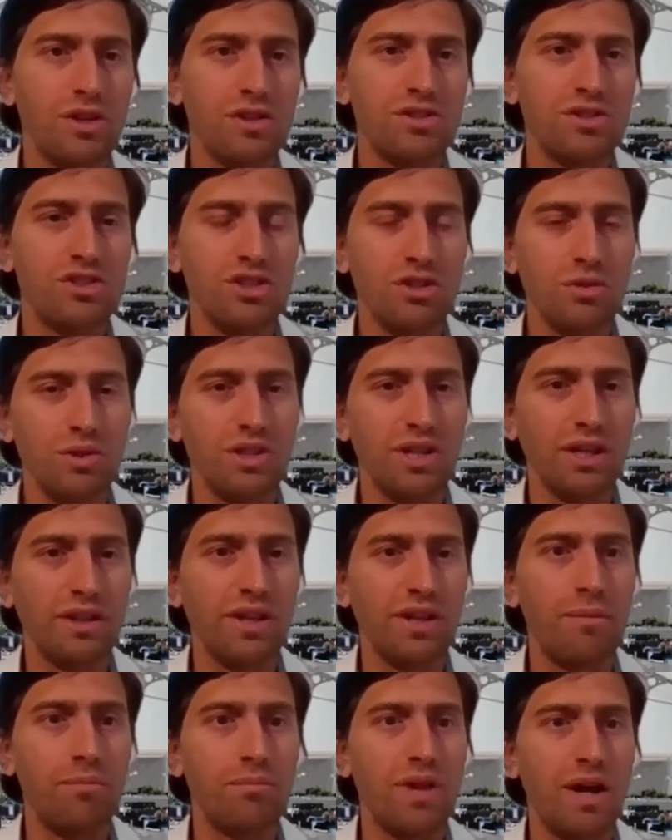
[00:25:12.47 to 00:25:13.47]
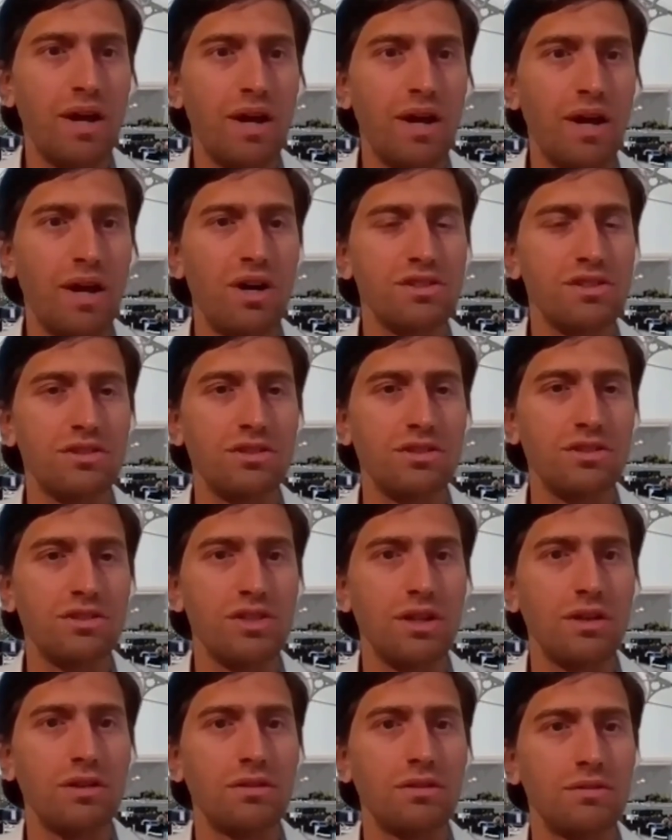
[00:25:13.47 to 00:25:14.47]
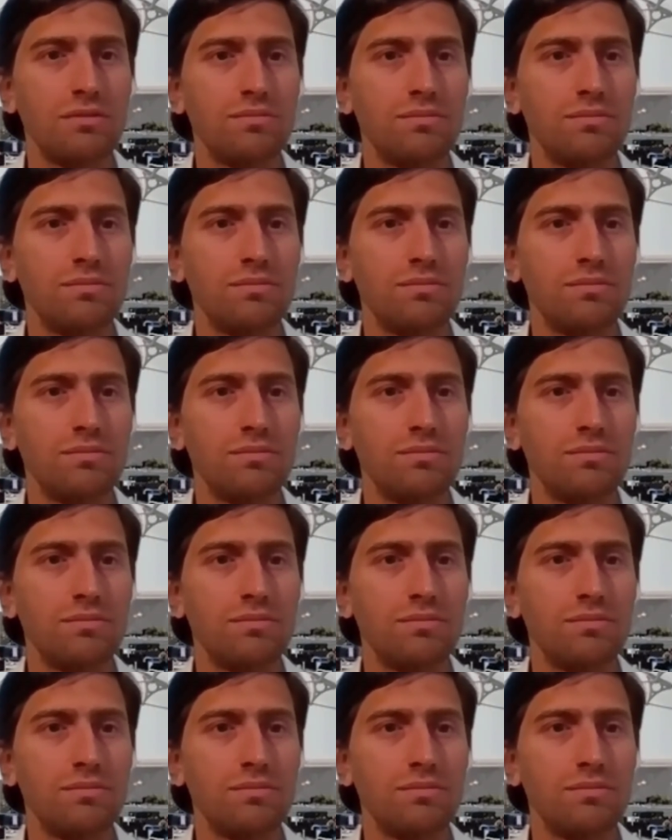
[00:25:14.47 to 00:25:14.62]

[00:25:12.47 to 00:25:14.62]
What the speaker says: stewarding that master's content.